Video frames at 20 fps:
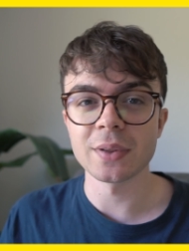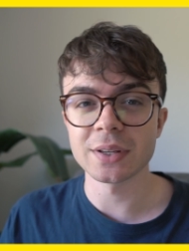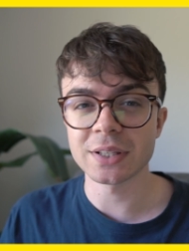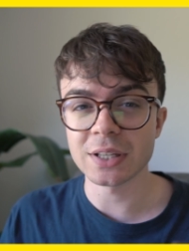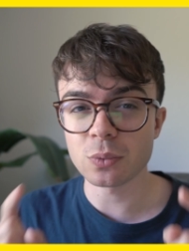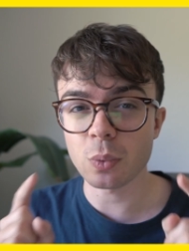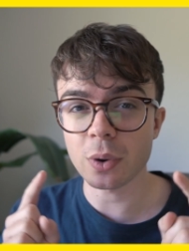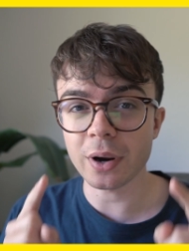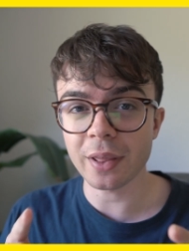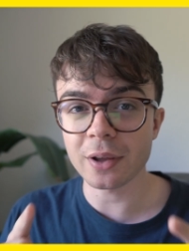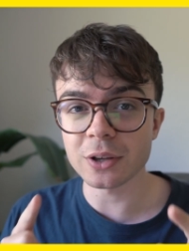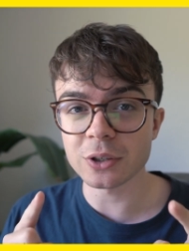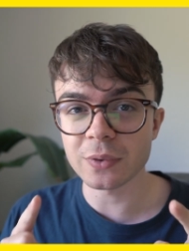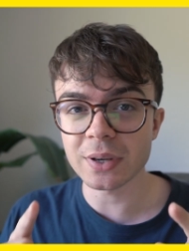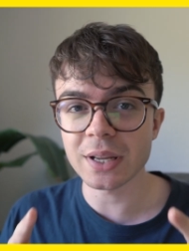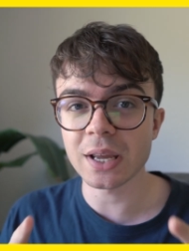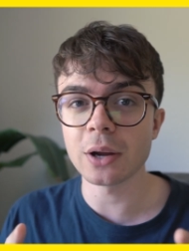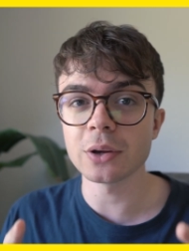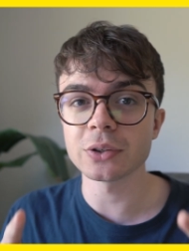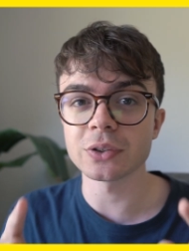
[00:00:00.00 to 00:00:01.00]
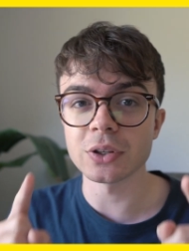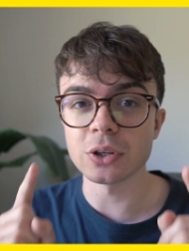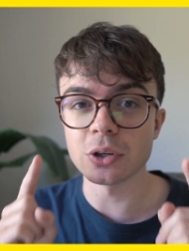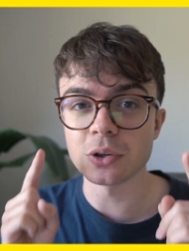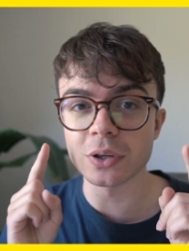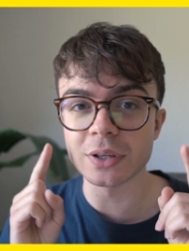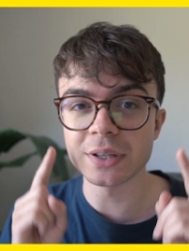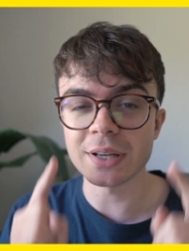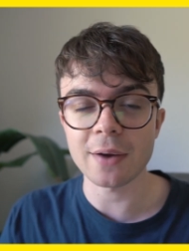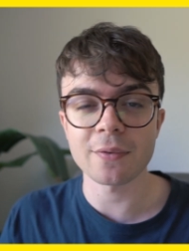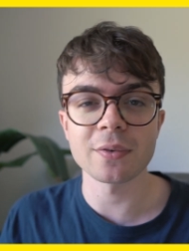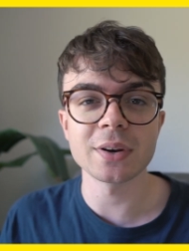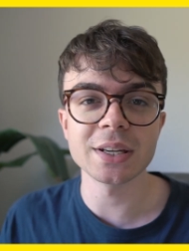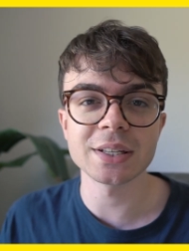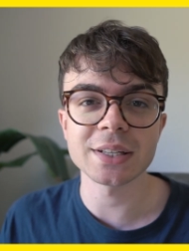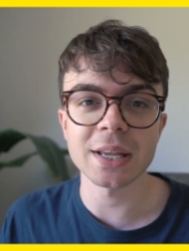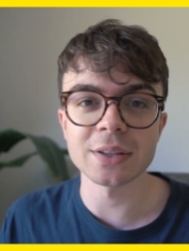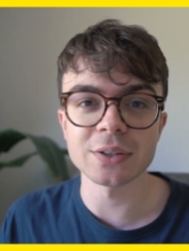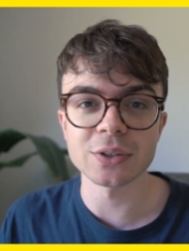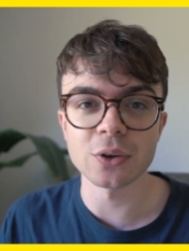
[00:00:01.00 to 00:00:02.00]
This is one of those videos that you should
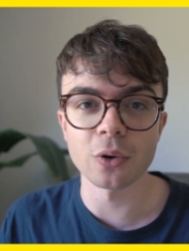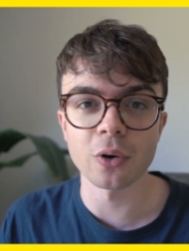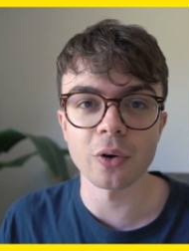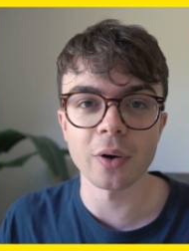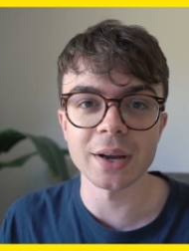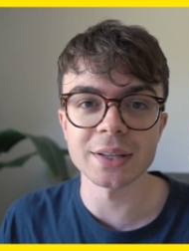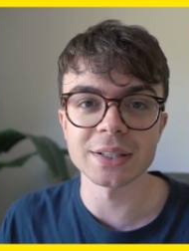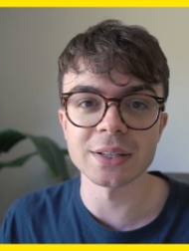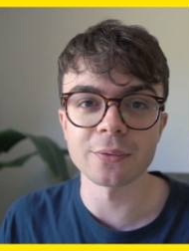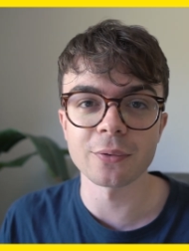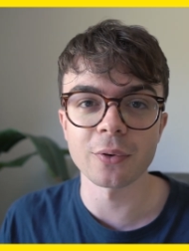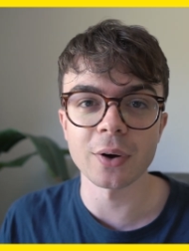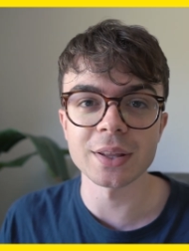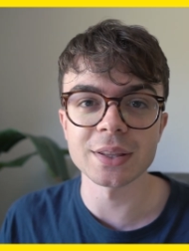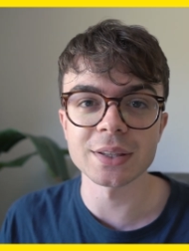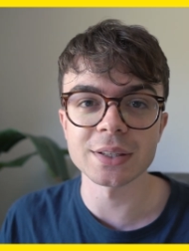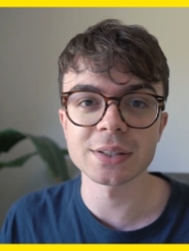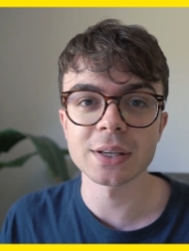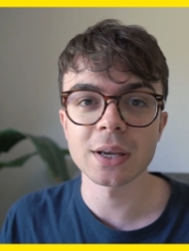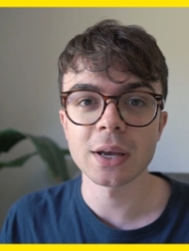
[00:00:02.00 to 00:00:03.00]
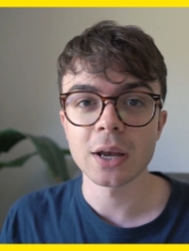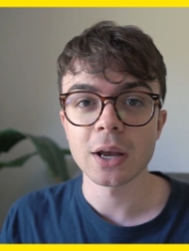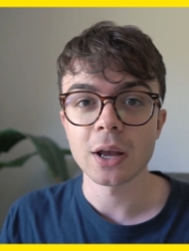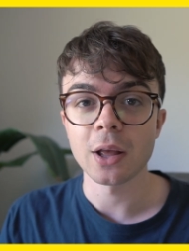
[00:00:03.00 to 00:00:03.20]
definitely send to your creative friends.